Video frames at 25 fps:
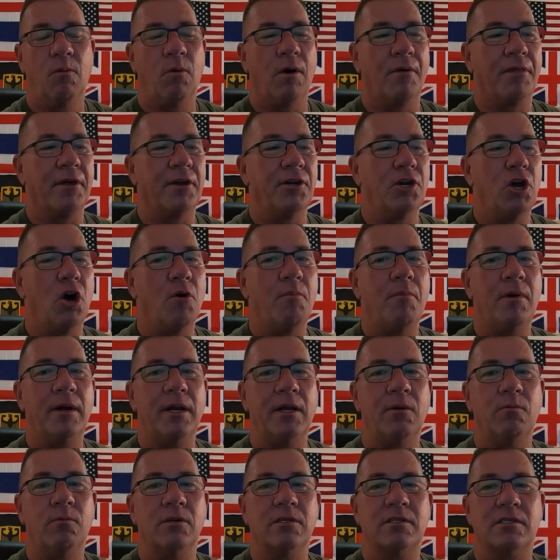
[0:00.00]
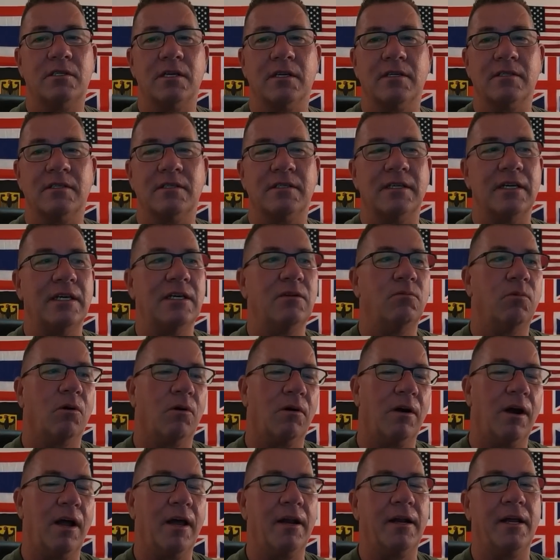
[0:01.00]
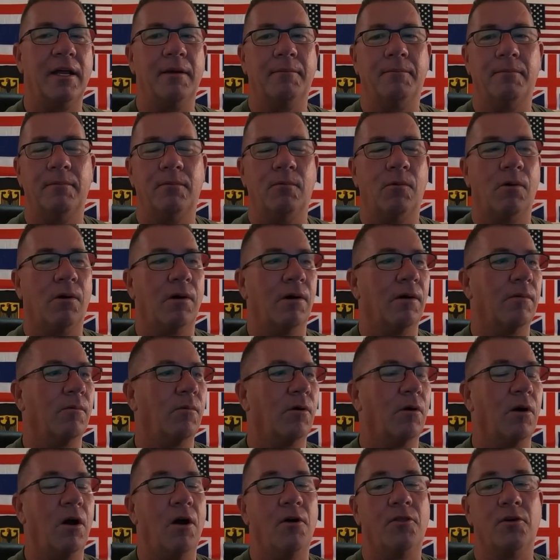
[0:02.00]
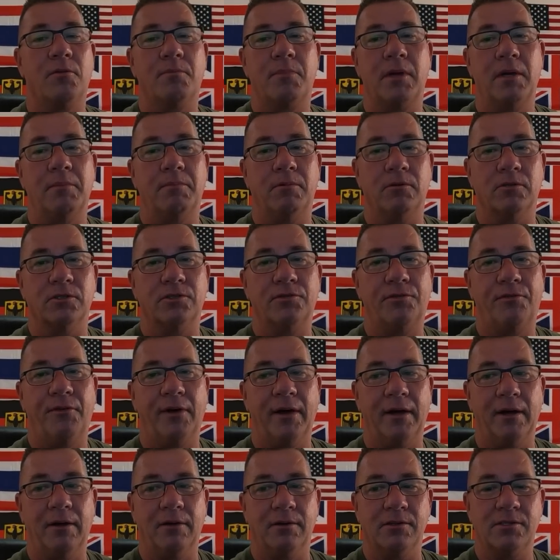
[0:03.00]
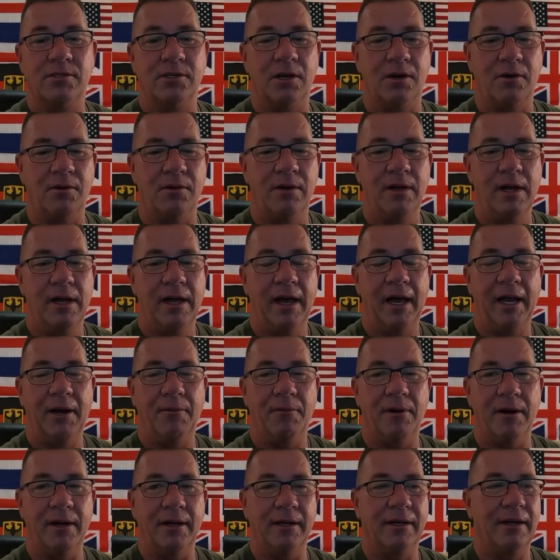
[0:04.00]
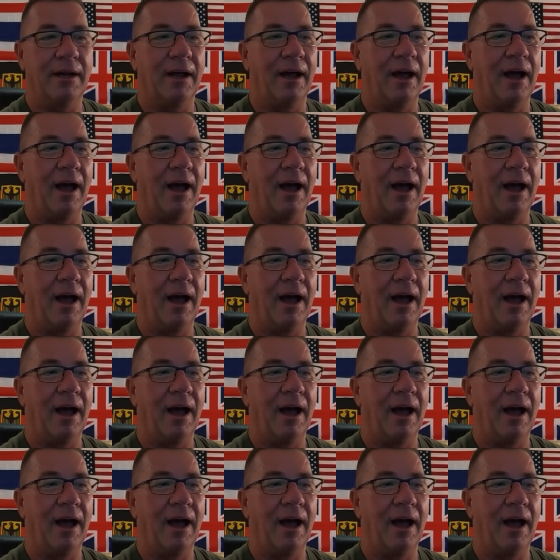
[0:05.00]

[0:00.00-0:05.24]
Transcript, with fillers: well, then nobody would succeed where any where, where other people's fail. So anyway,